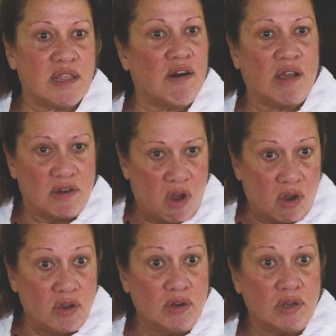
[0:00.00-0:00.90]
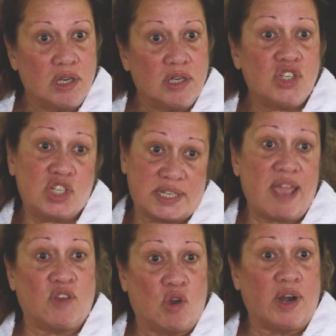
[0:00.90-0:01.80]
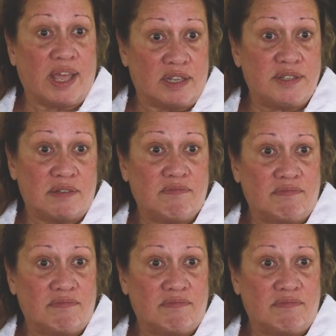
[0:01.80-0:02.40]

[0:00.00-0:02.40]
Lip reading: that I know she's having on others.